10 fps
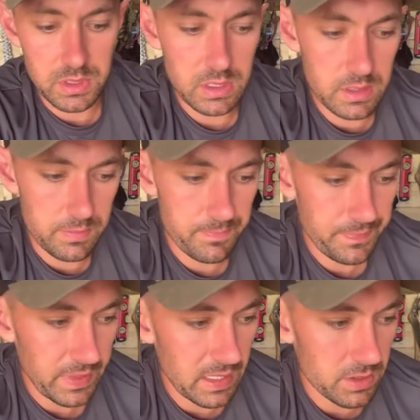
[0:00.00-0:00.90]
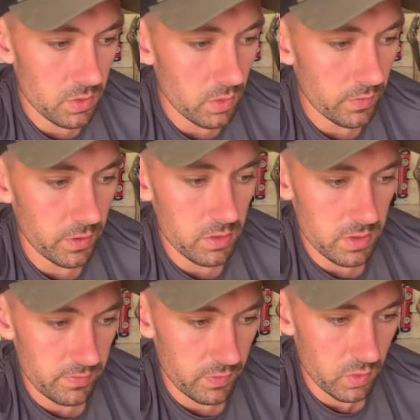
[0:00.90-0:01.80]
and sort of use
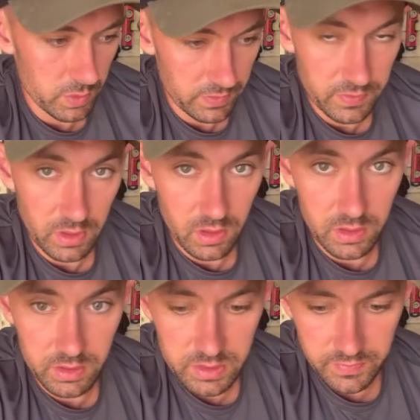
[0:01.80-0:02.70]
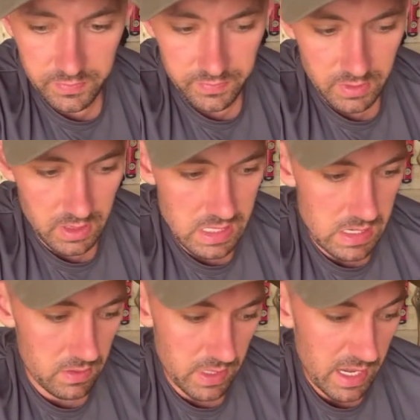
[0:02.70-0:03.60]
them for all different kinds of
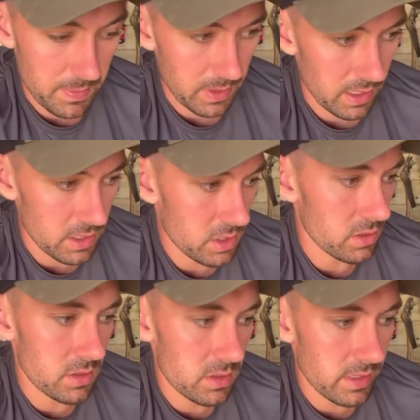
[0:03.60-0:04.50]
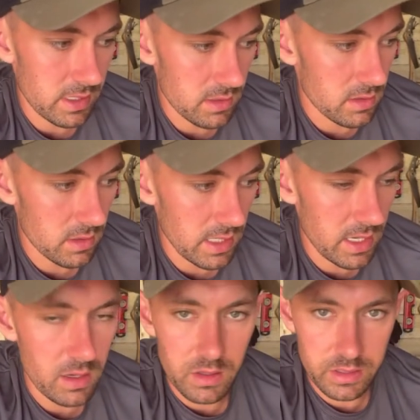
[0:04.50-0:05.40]
like applications, then
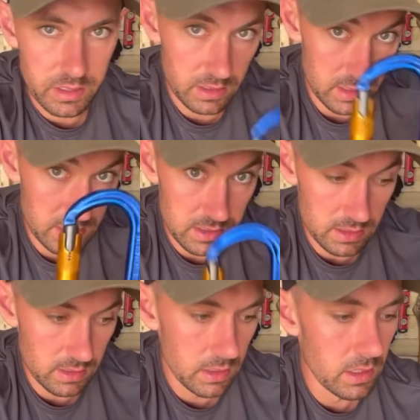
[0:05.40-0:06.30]
yeah, I think these are